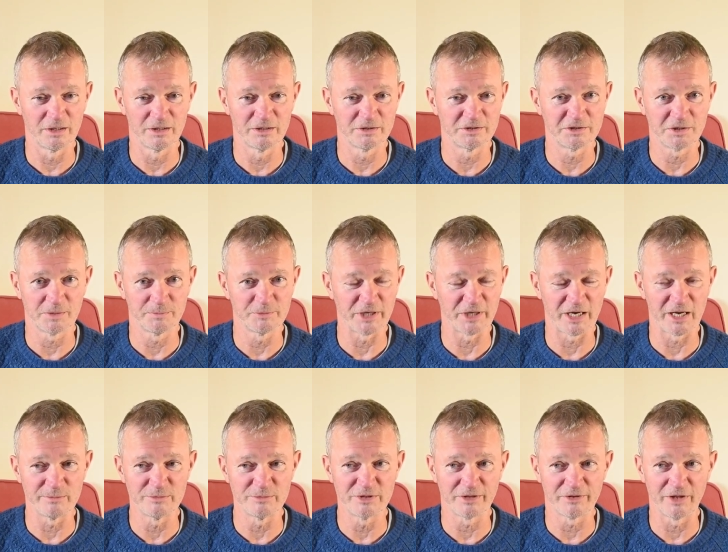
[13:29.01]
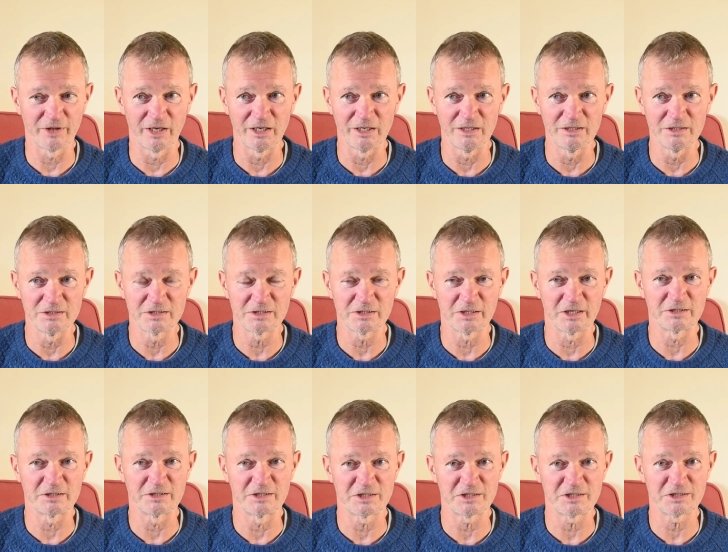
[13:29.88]
Sometimes the things
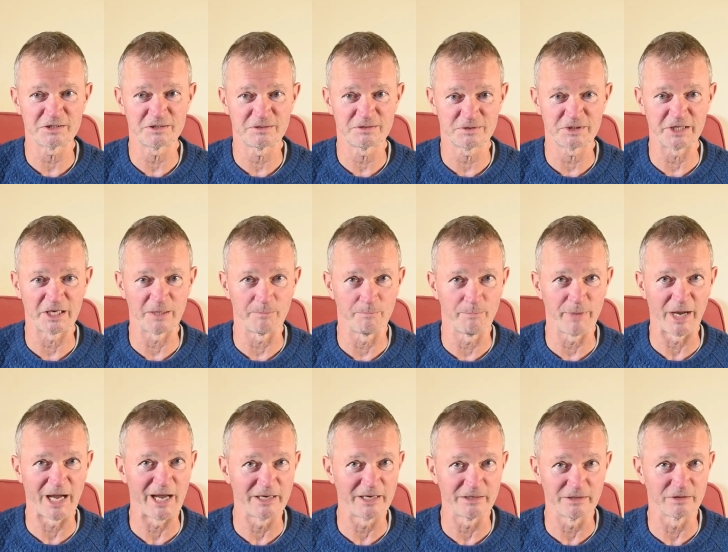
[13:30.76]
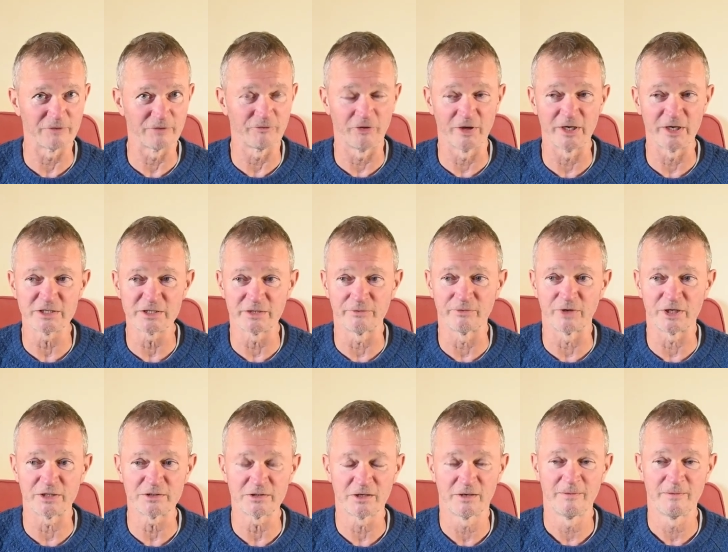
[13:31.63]
that seem bad on the face of
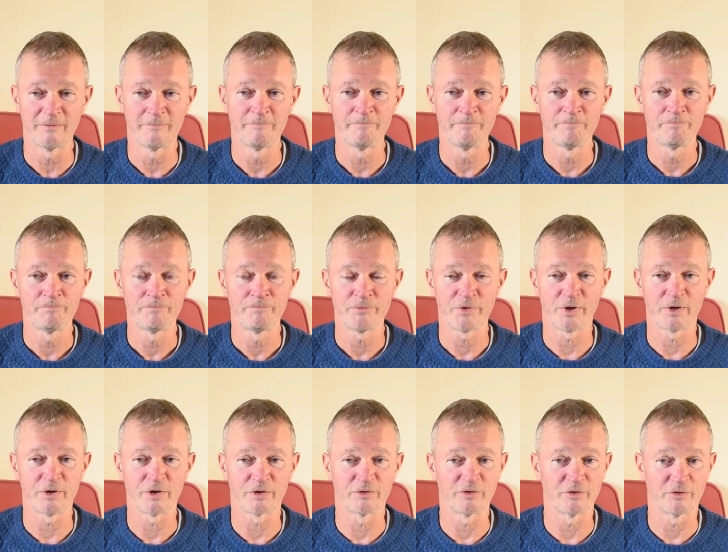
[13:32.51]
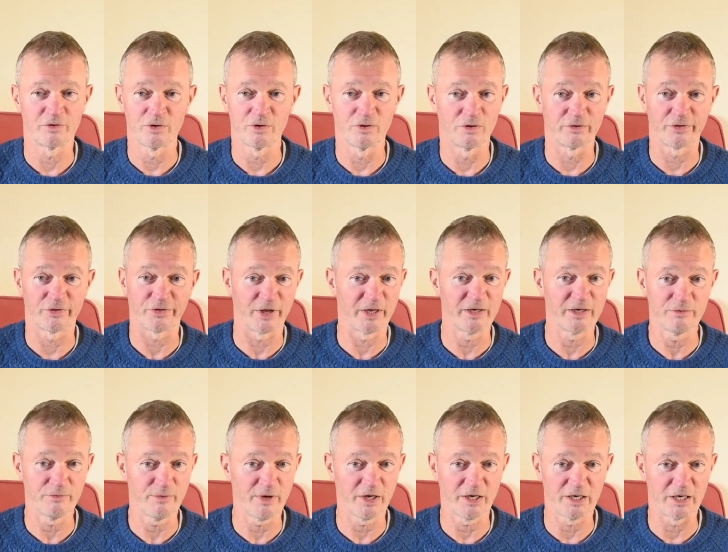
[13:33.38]
it, the whole thing
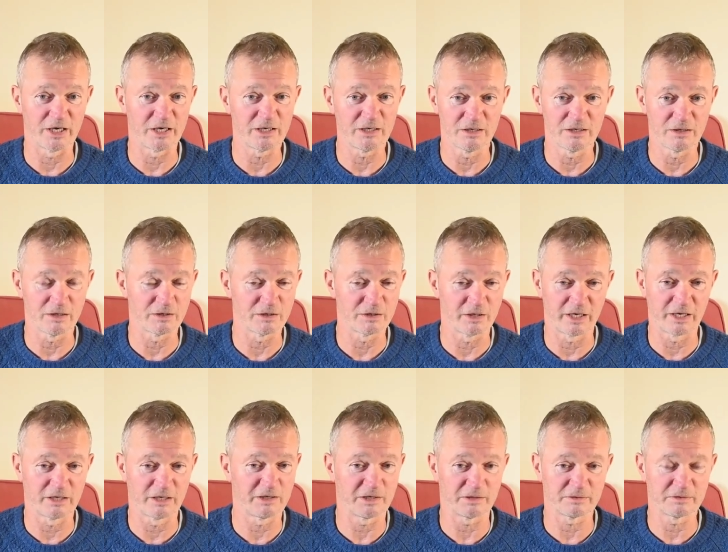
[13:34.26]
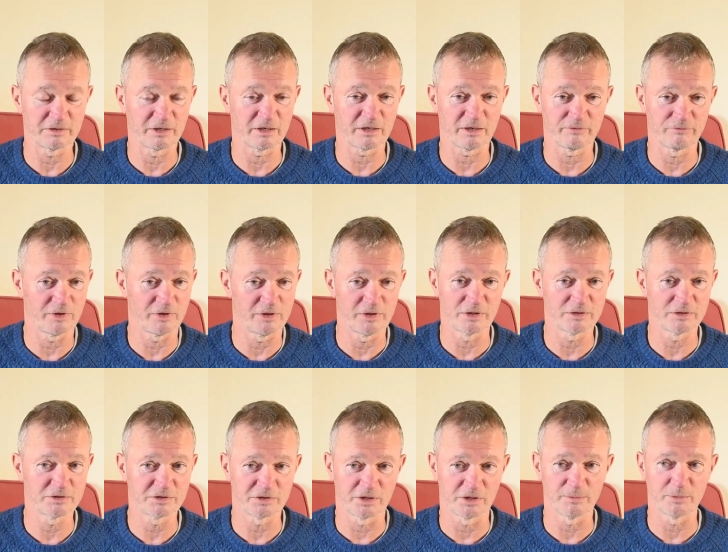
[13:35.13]
really, I've
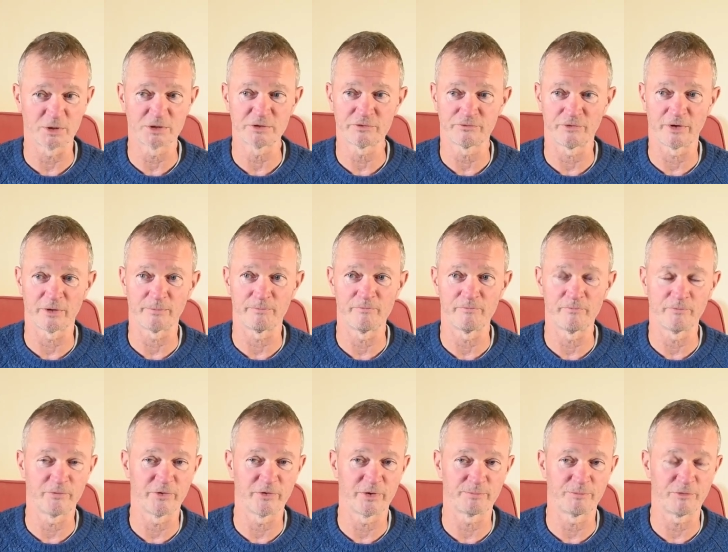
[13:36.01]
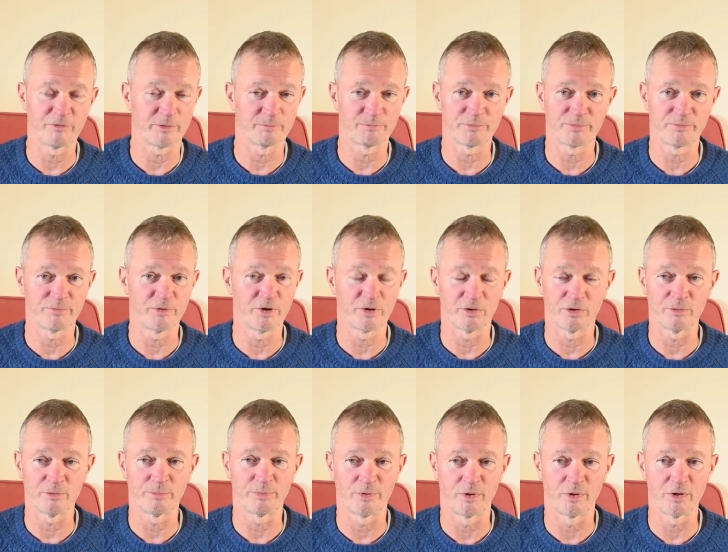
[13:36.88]
learned so much from the
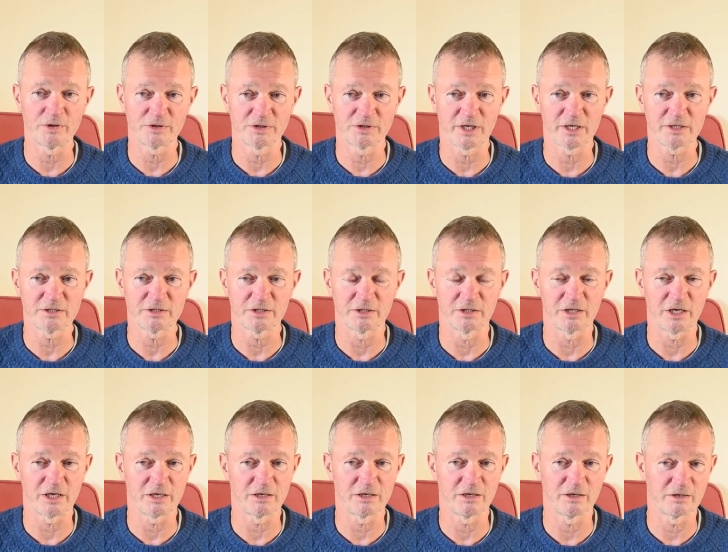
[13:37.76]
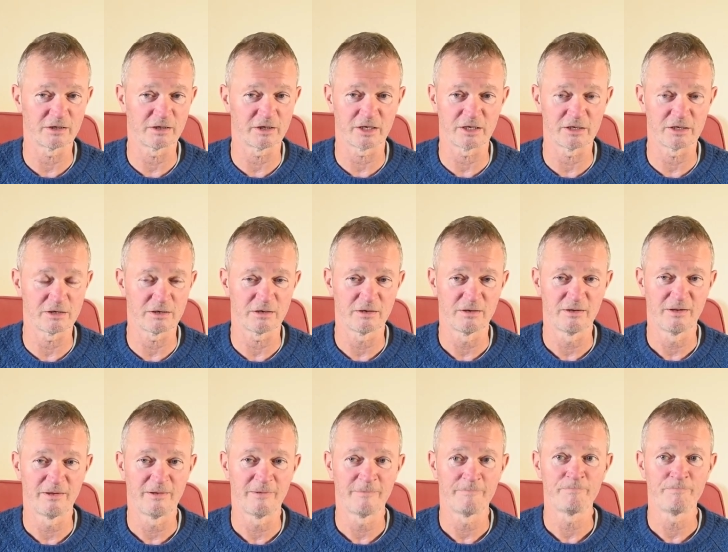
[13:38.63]
whole process, and then
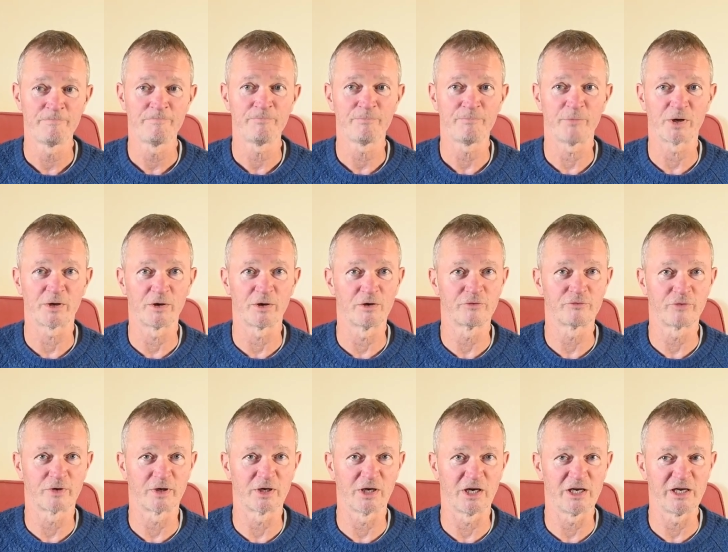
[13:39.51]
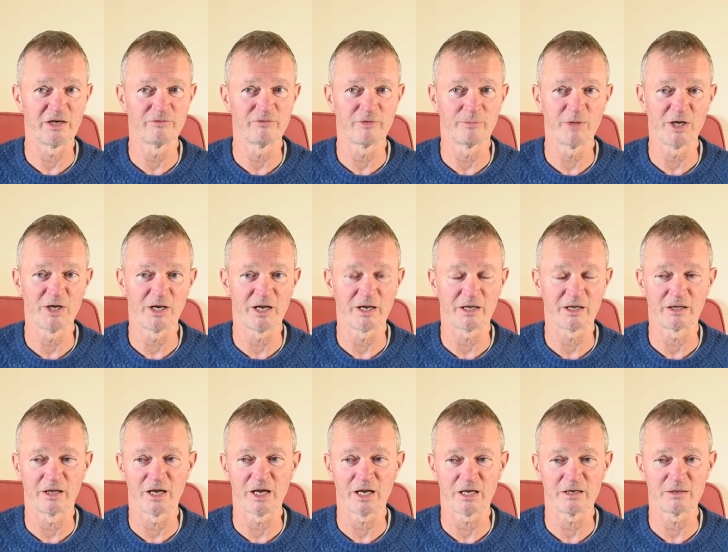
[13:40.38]
my girlfriend leaving me like
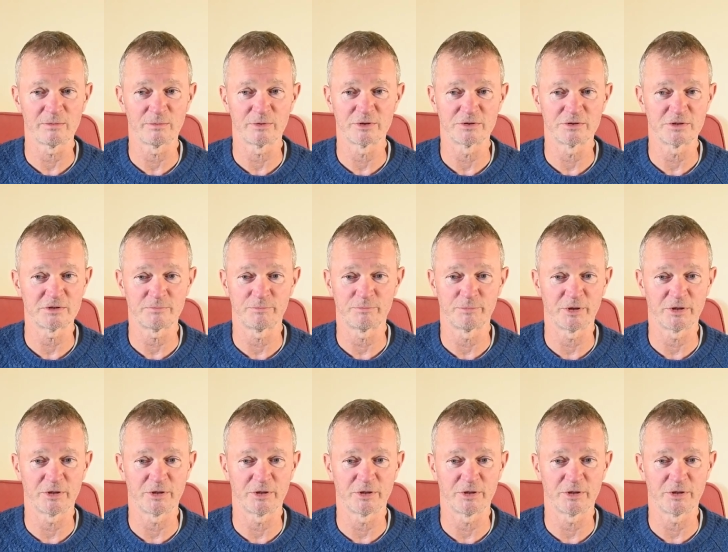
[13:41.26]
that, it was